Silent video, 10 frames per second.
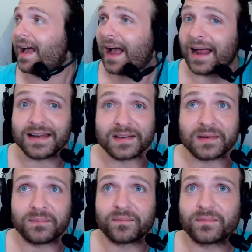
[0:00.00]
And
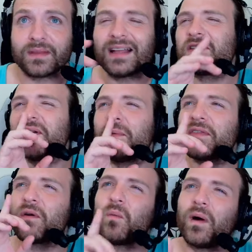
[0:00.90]
do you know
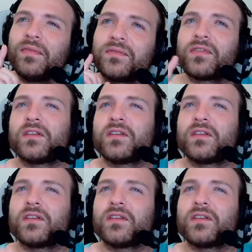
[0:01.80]
what?